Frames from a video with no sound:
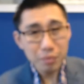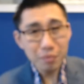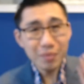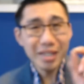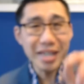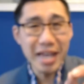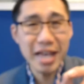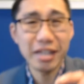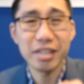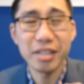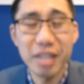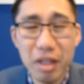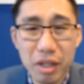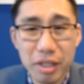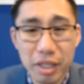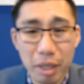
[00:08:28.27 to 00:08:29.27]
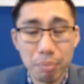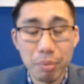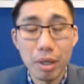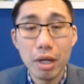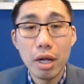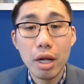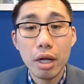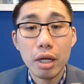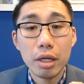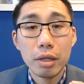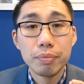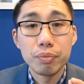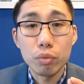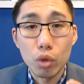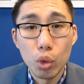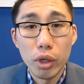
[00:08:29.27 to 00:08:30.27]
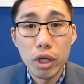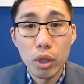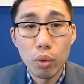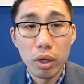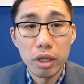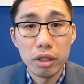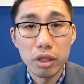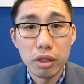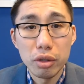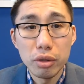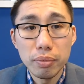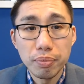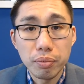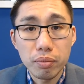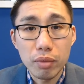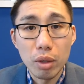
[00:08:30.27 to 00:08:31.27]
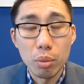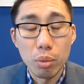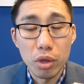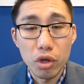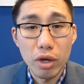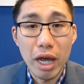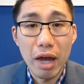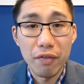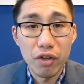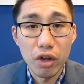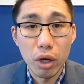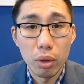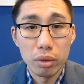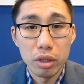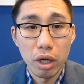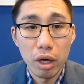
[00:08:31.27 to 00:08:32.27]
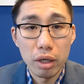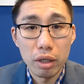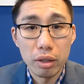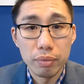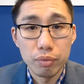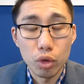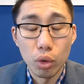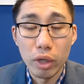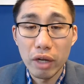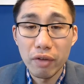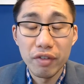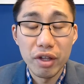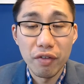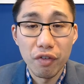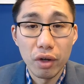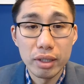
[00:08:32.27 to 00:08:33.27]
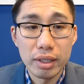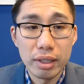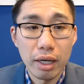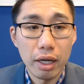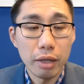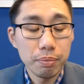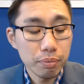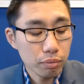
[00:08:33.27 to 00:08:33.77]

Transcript: Here's another tip. What you want to do when you have your whole talk, or even the first time,